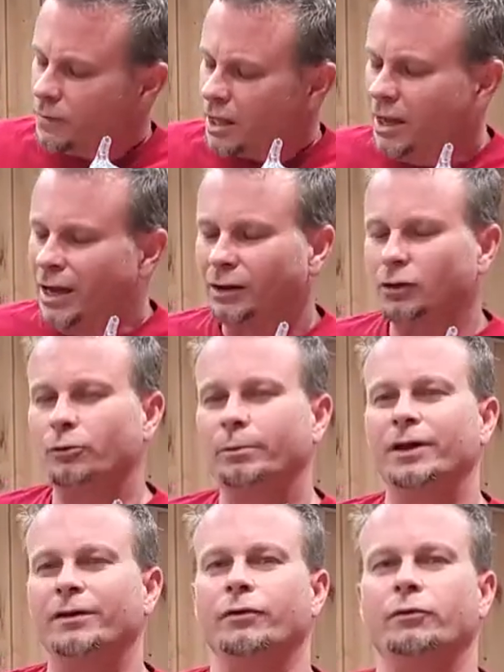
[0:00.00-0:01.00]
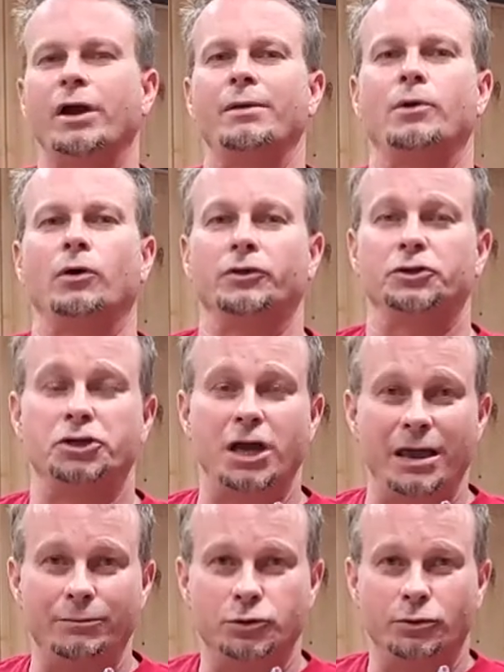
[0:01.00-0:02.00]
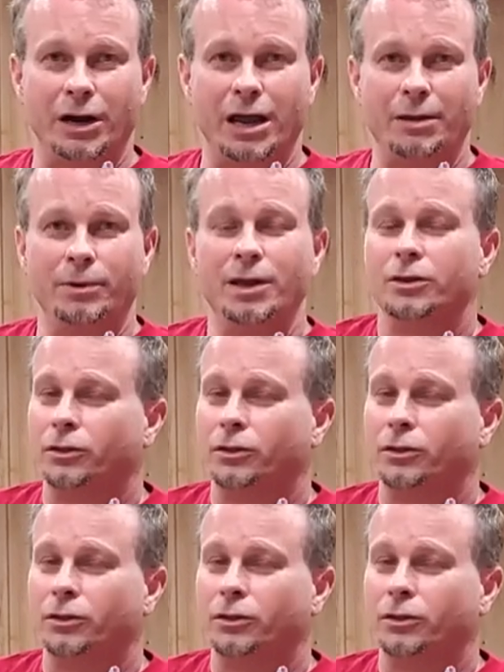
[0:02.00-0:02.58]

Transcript: You got a little bit of a grape called the James grape.